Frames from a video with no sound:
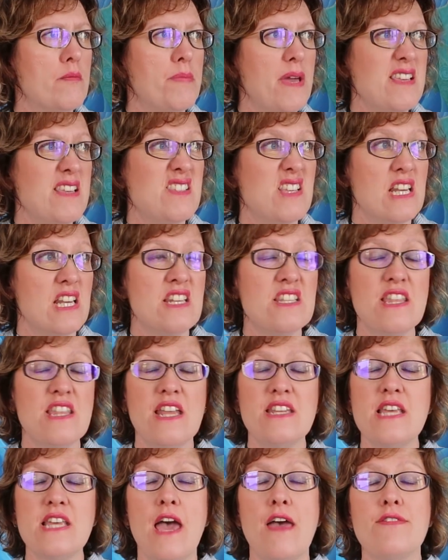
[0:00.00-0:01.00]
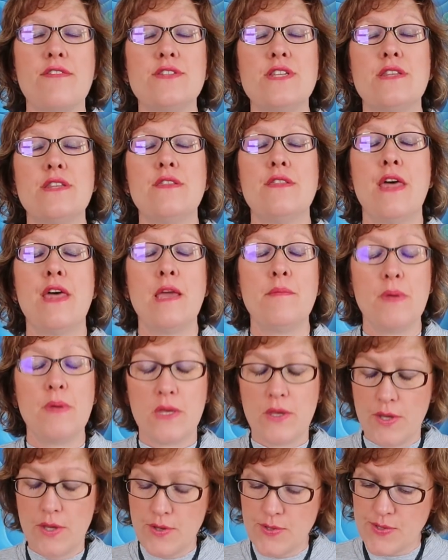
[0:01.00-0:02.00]
basically to their death, didn't they?
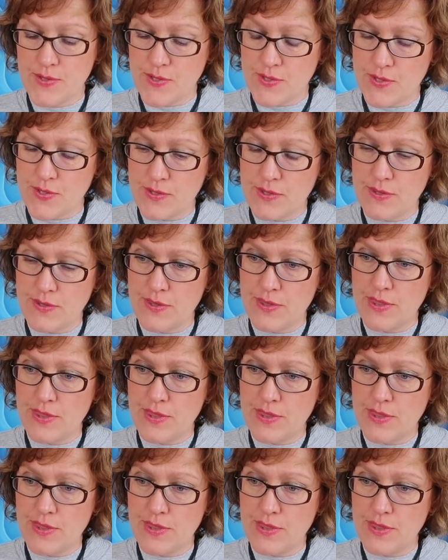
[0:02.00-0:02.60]
Because